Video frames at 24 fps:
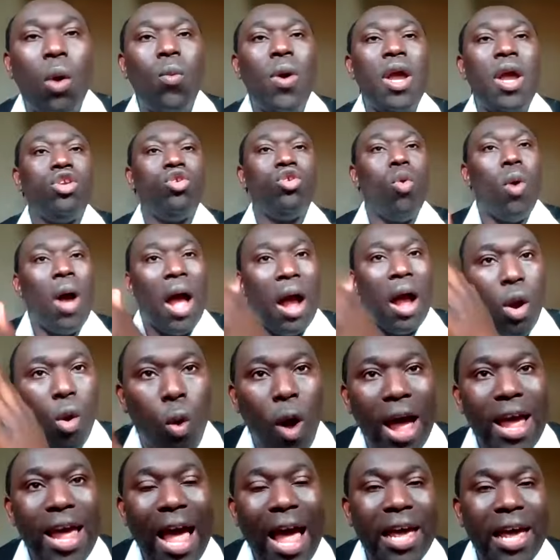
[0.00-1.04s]
that when you
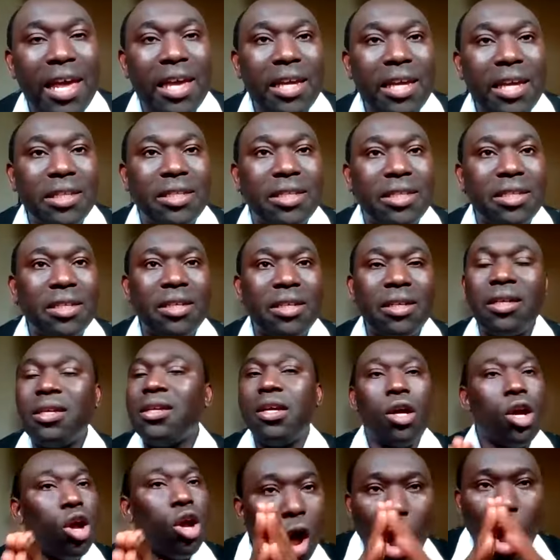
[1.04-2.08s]
acquire it,
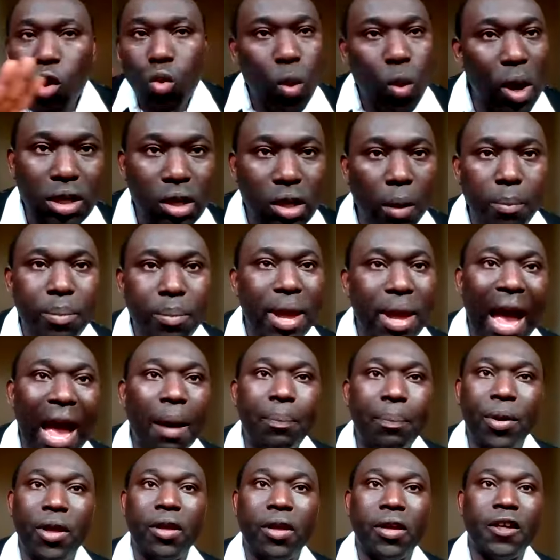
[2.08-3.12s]
God will not be
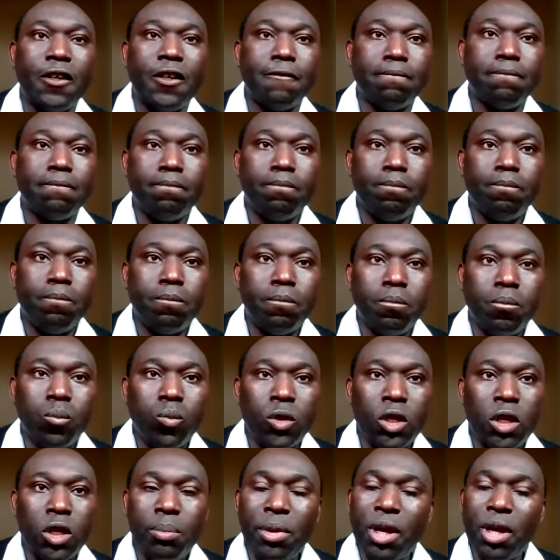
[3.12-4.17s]
happy,
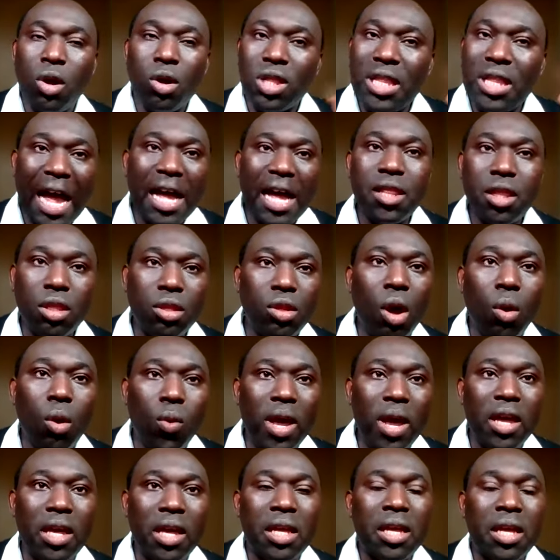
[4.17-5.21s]
because that's no
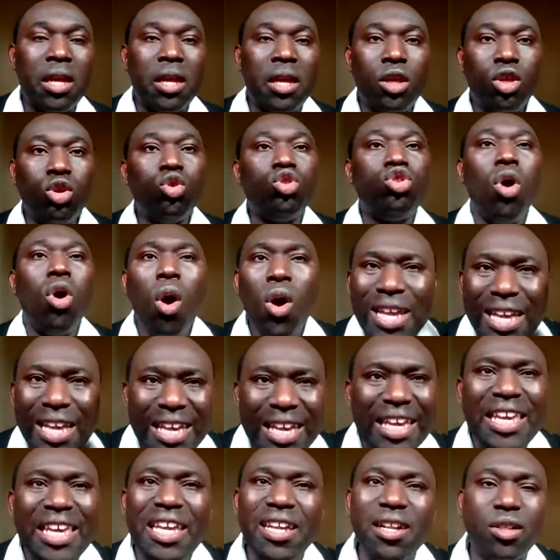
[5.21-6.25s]
way. You don't
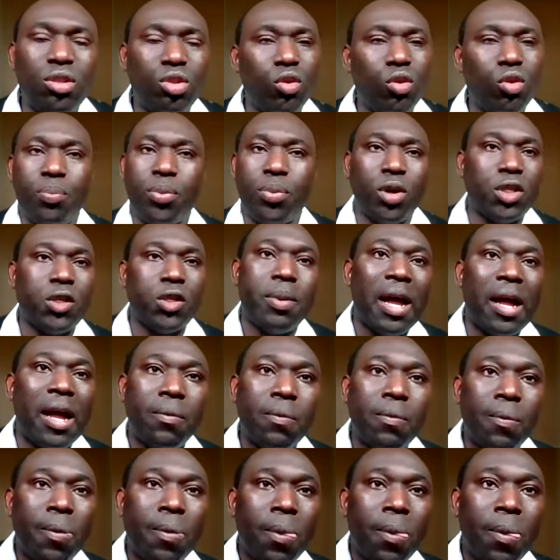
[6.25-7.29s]
kill to prosper.
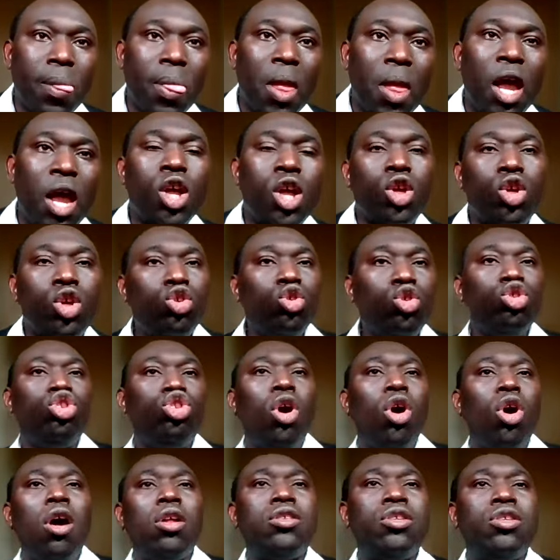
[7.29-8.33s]
You
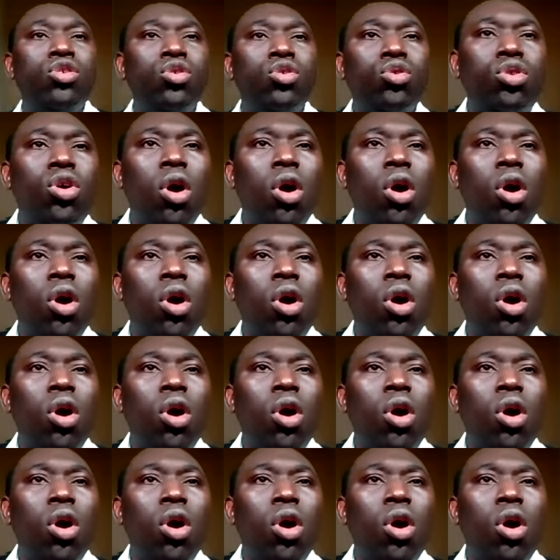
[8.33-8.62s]
don't